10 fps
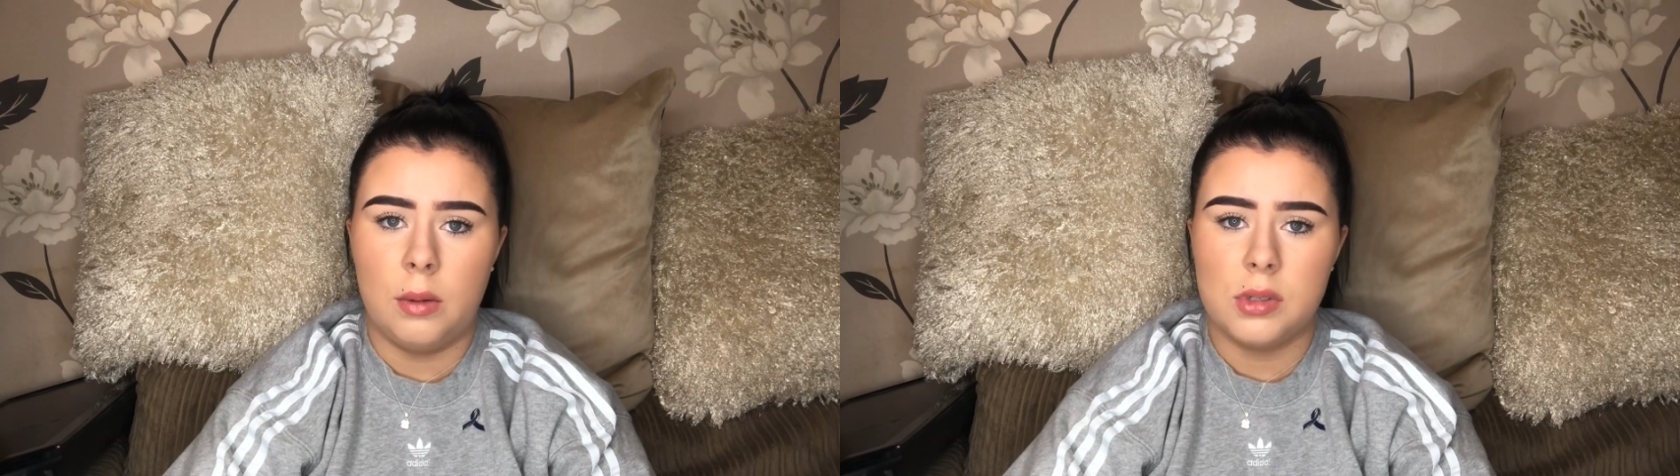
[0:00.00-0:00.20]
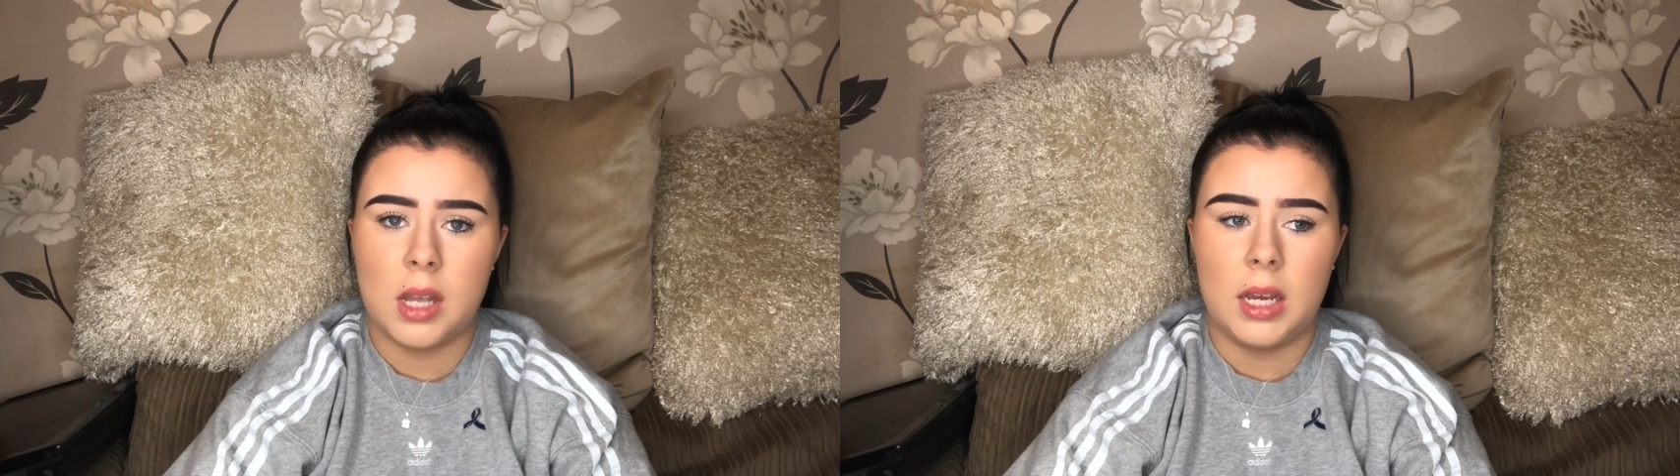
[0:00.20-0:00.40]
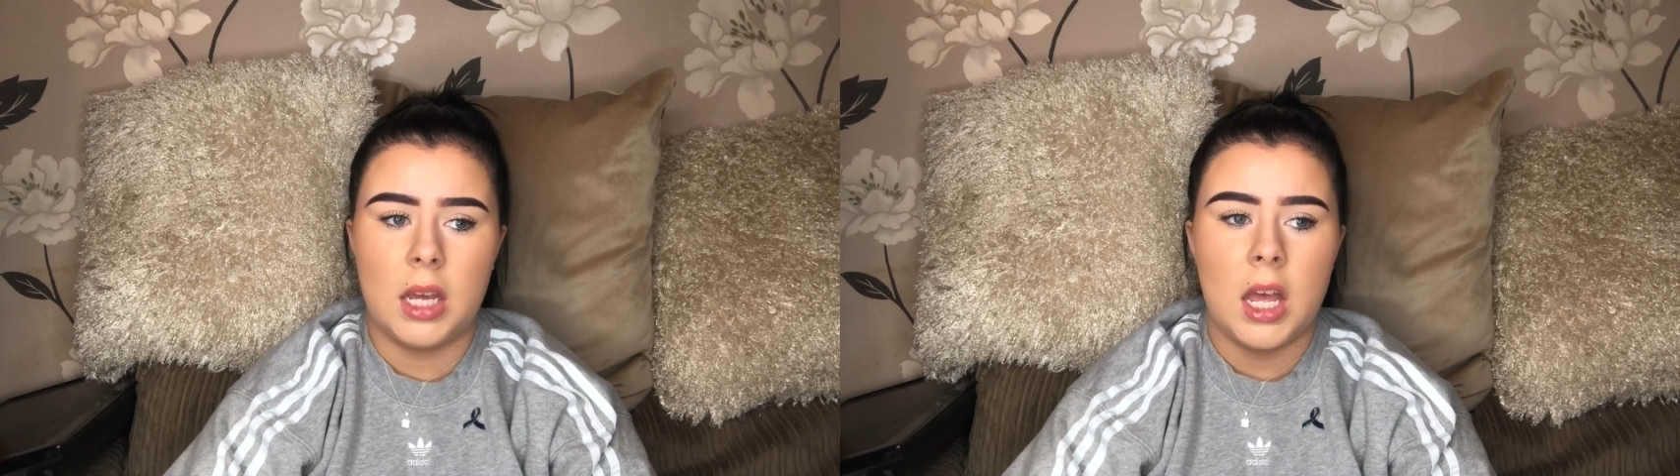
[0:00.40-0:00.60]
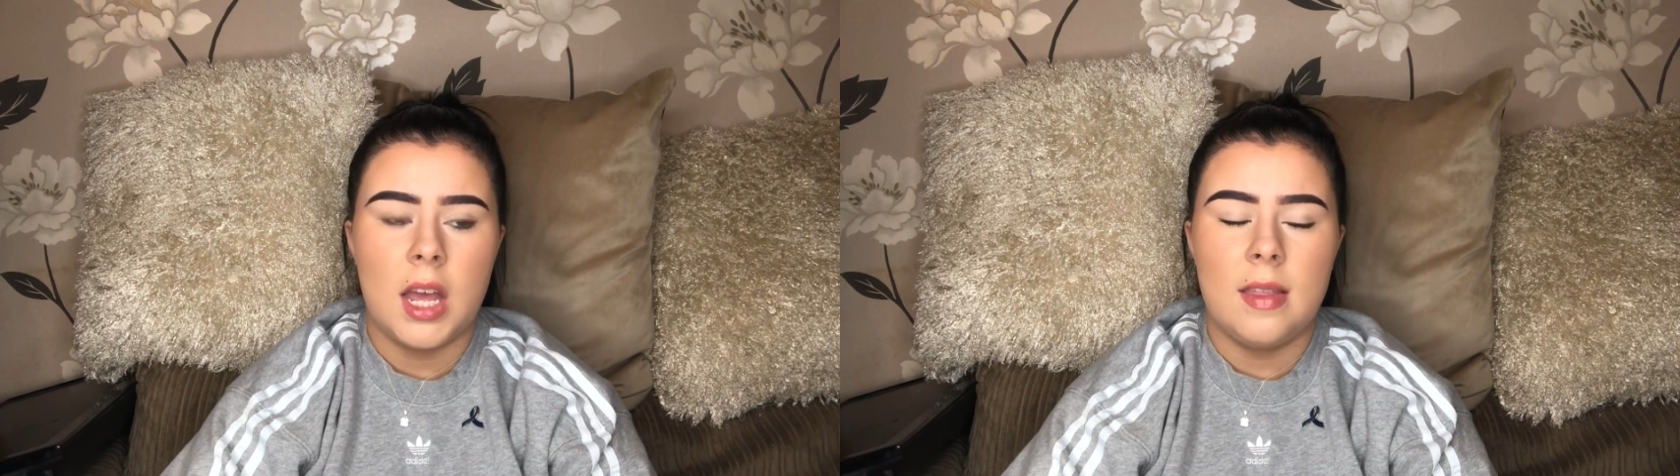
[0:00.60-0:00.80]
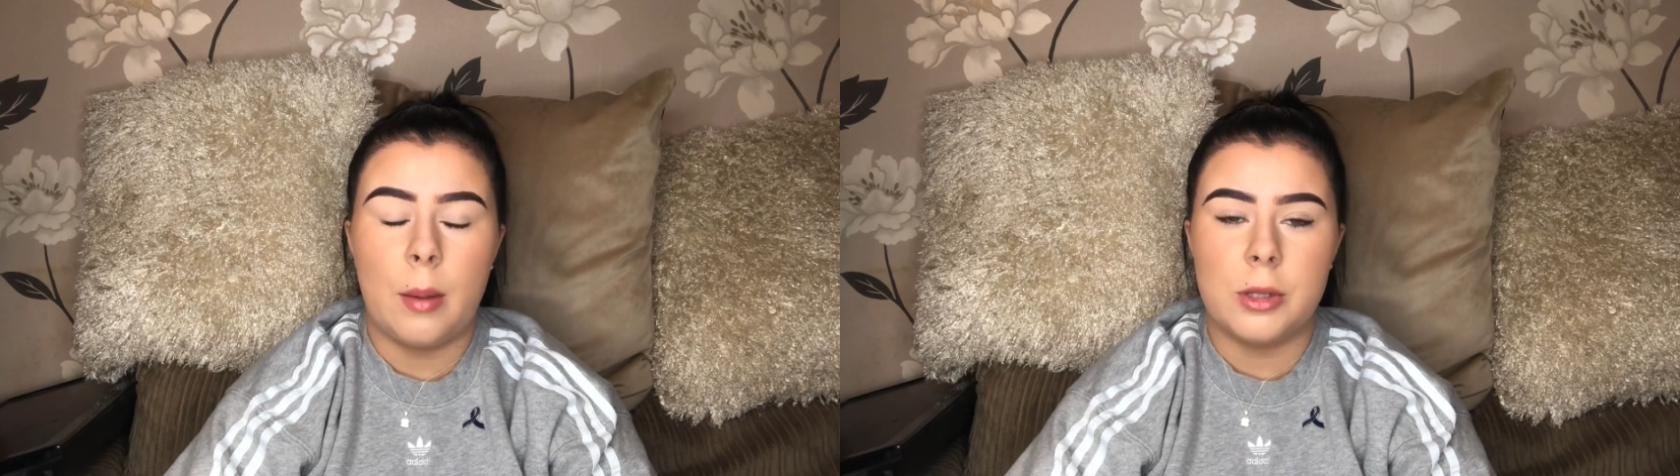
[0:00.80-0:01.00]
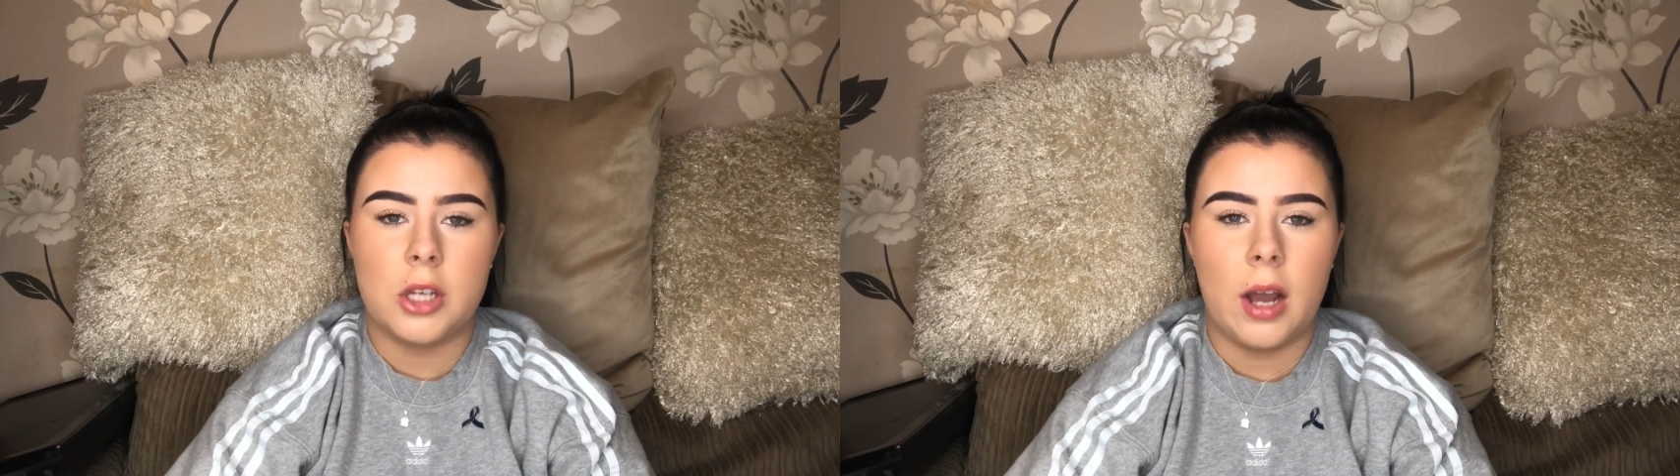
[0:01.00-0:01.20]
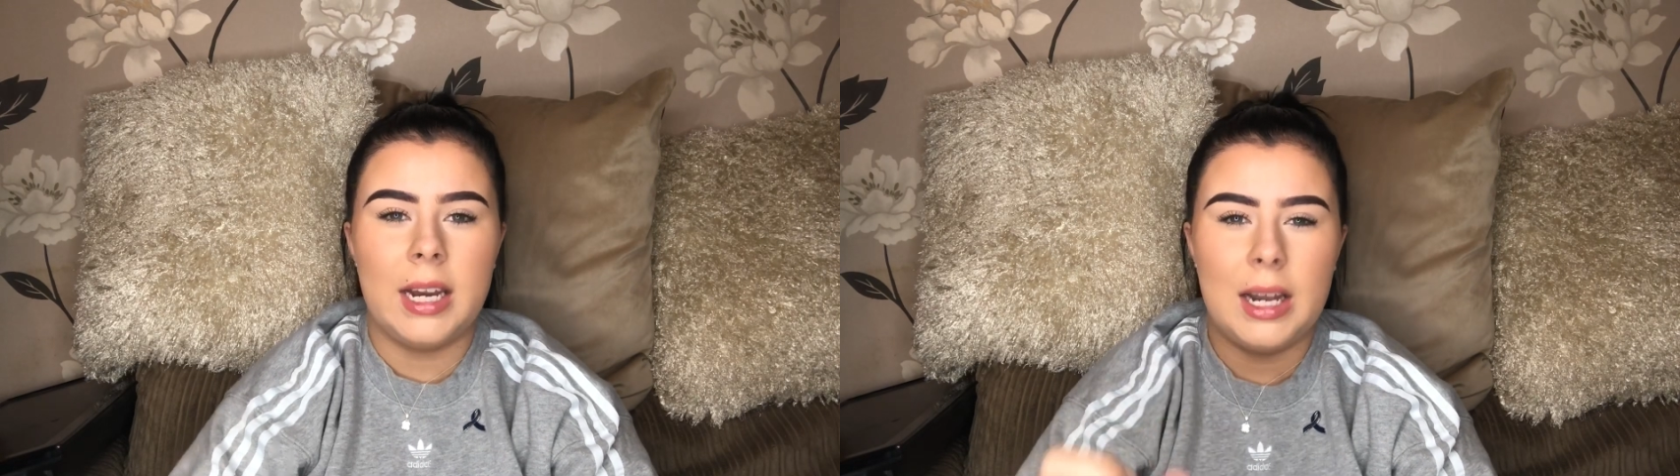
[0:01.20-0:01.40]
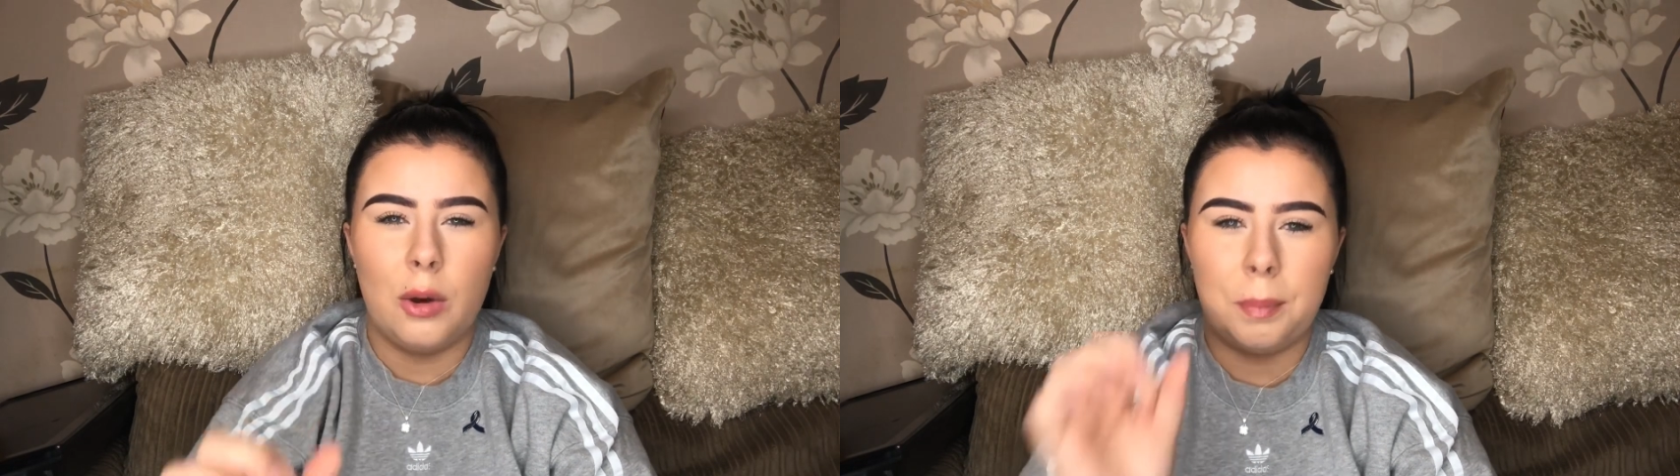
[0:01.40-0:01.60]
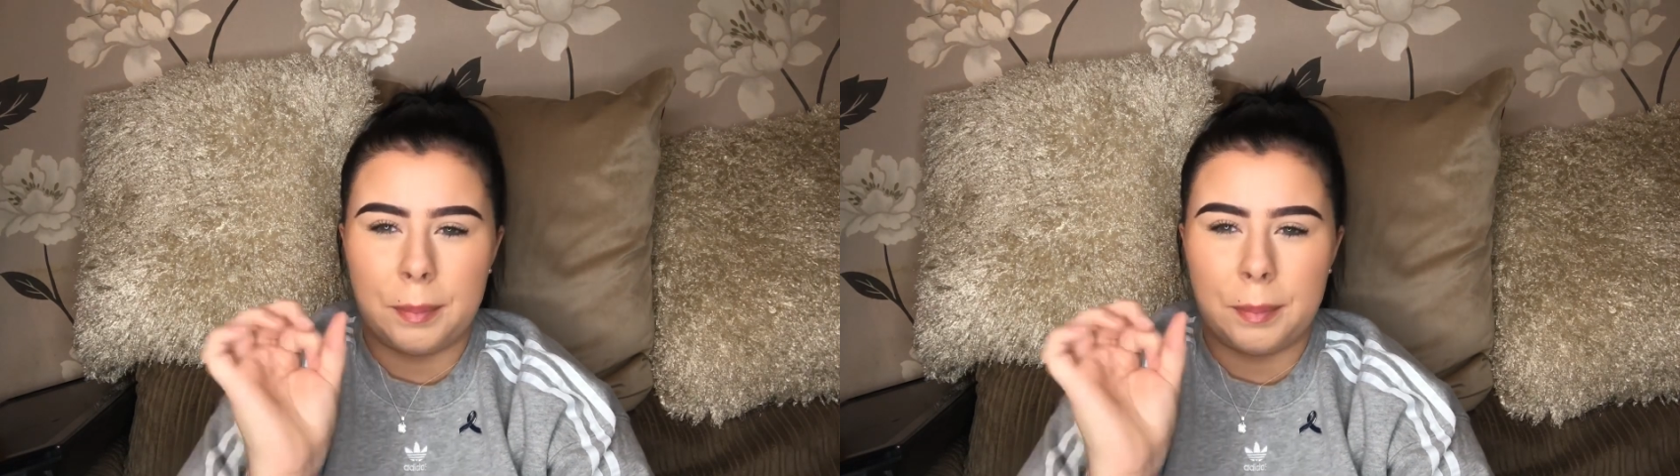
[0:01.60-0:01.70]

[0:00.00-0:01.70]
It was like, they were tiny little